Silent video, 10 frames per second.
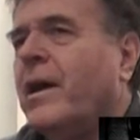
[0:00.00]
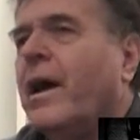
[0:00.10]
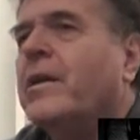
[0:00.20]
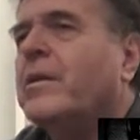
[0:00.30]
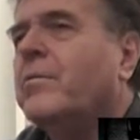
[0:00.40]

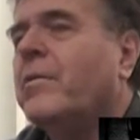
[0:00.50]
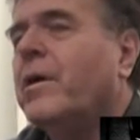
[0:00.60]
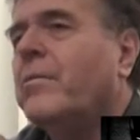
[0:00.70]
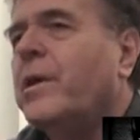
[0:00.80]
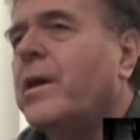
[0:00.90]
I
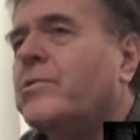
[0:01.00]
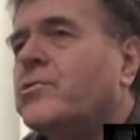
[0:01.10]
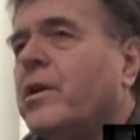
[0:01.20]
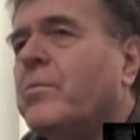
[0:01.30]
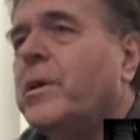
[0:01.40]

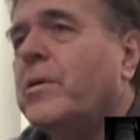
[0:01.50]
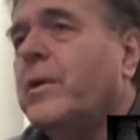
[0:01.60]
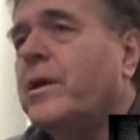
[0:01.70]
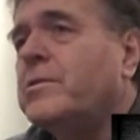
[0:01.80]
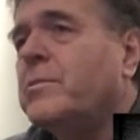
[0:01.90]
try to
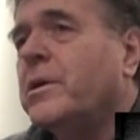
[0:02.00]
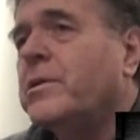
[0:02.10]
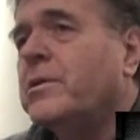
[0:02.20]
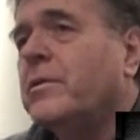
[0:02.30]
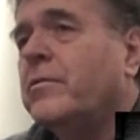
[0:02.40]
imagine
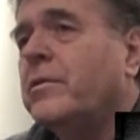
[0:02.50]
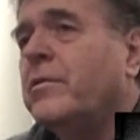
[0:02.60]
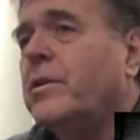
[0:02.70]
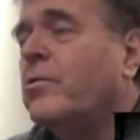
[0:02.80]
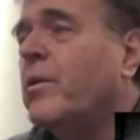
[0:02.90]
myself
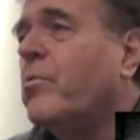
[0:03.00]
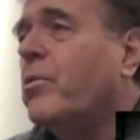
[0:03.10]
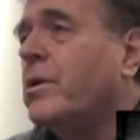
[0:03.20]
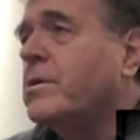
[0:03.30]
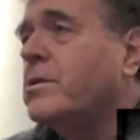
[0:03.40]
living in
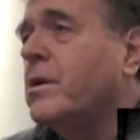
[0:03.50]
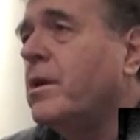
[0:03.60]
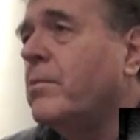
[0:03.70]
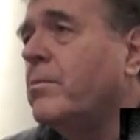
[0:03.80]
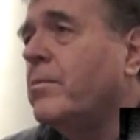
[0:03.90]
Rembrandt's
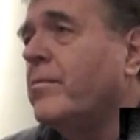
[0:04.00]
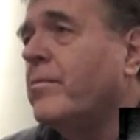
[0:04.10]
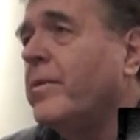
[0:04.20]
time,